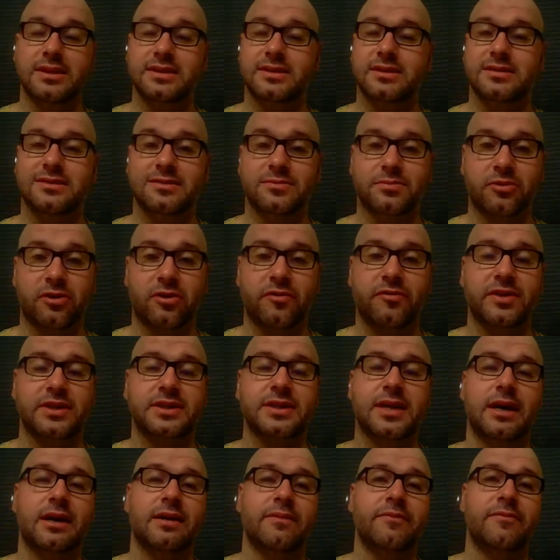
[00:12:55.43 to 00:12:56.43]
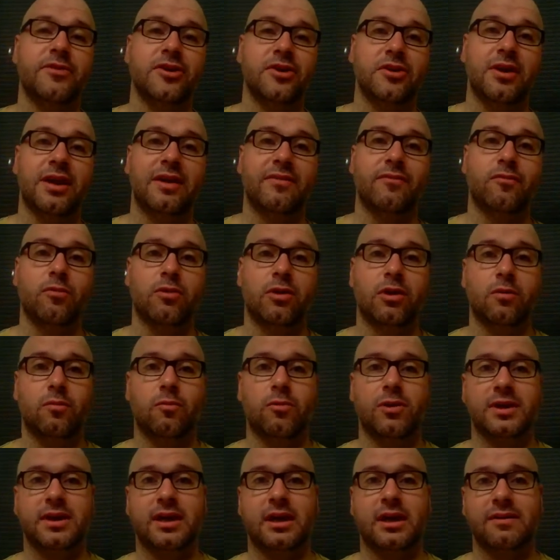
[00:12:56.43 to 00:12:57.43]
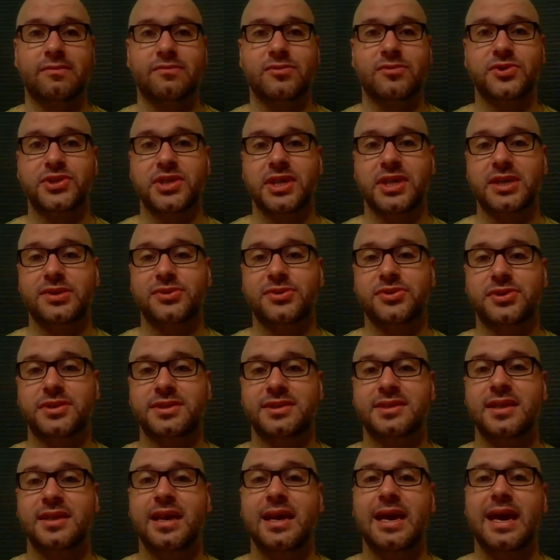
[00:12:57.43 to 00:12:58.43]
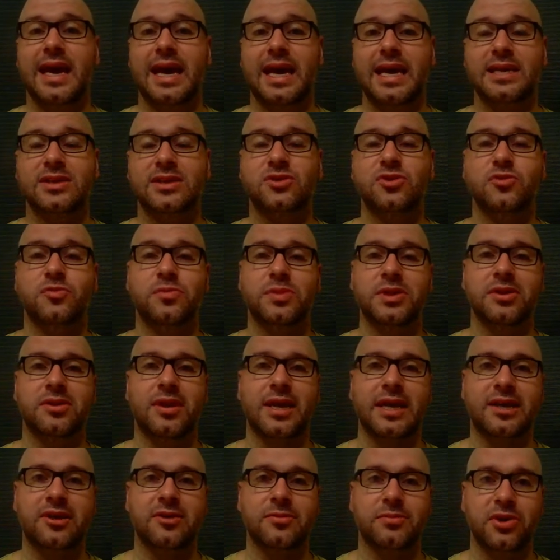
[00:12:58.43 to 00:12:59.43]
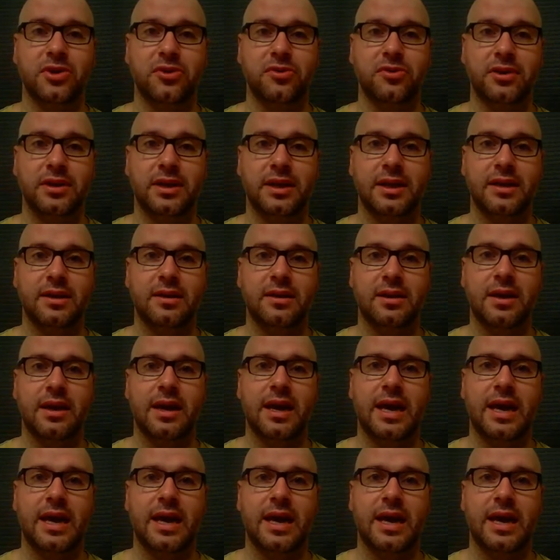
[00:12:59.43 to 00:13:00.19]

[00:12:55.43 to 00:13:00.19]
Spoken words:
this is the perfect time for you to have one-on-one conversations and to build a community.